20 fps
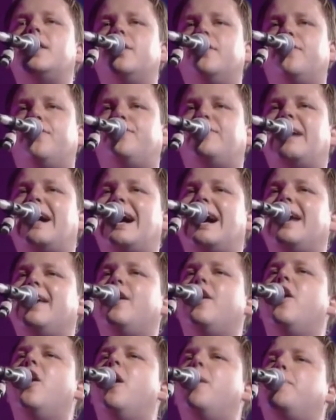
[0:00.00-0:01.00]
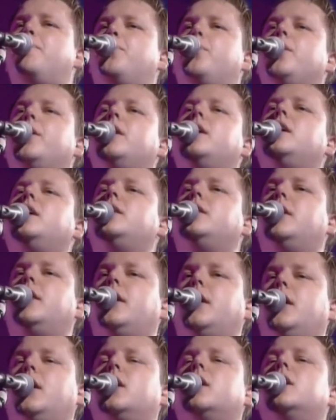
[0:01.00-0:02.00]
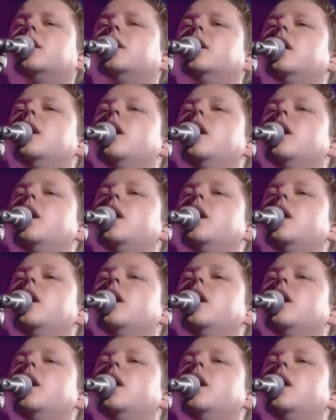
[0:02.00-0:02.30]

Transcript: or the Pixies' Here Comes Your Man.